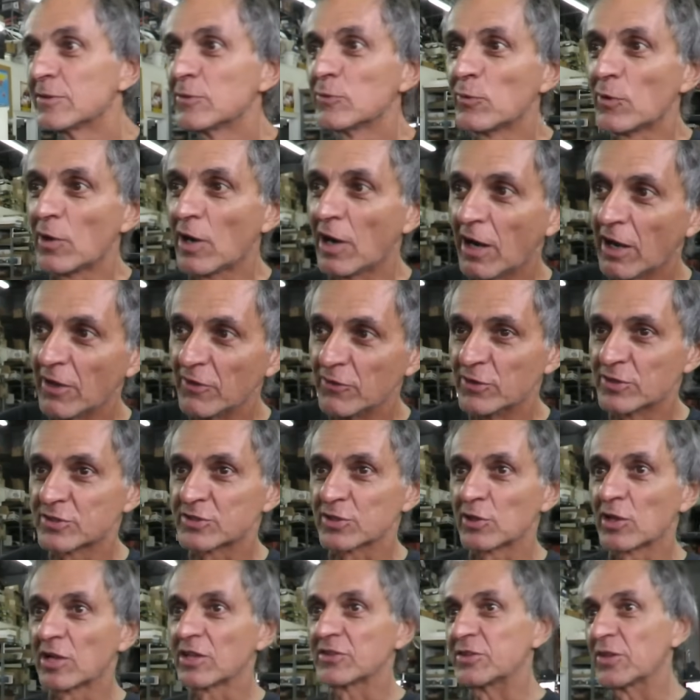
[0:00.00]
Wow, this is
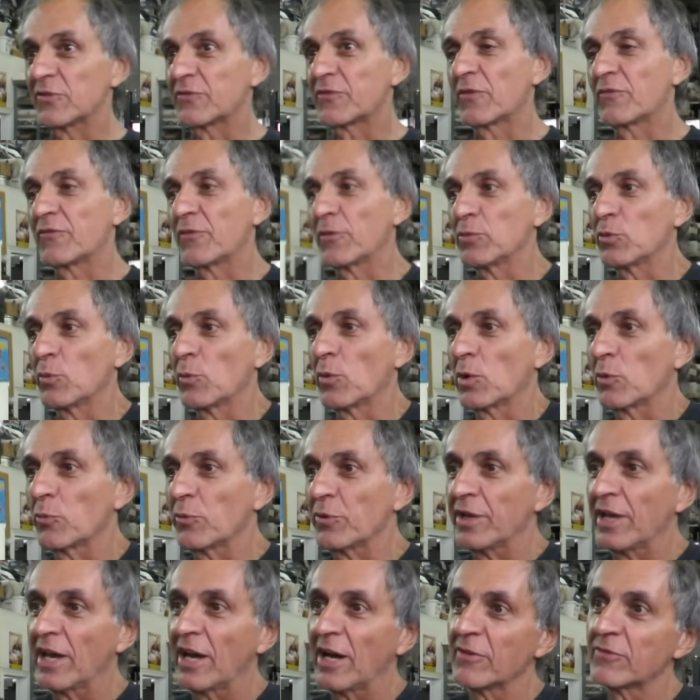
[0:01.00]
a lot different from the one
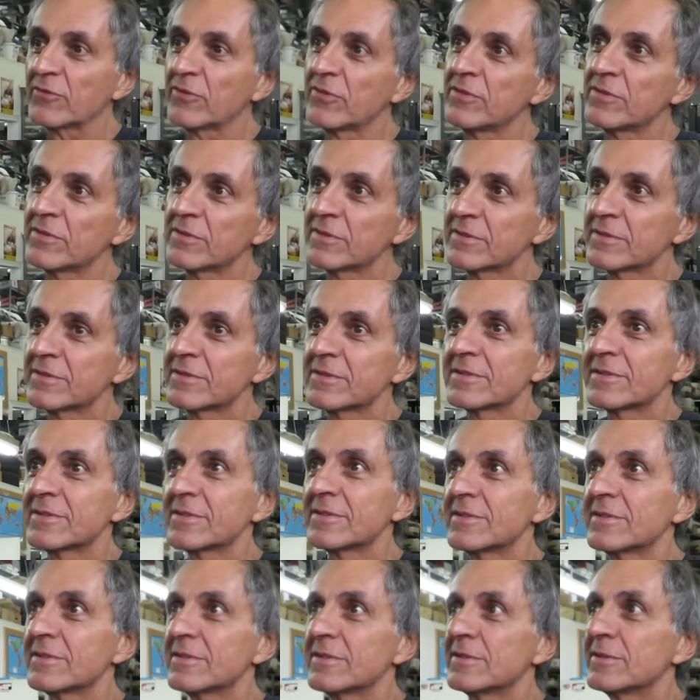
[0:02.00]
we have.
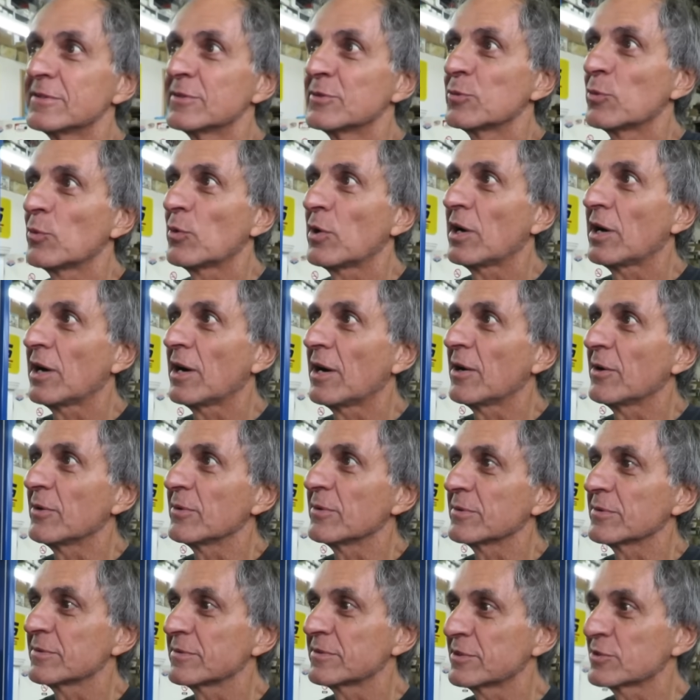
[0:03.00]
Wow,
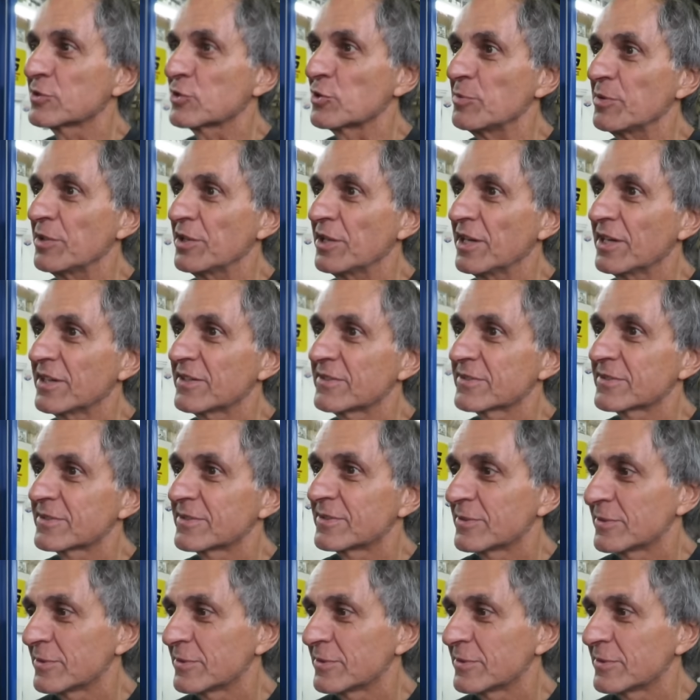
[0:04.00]
this could be nice.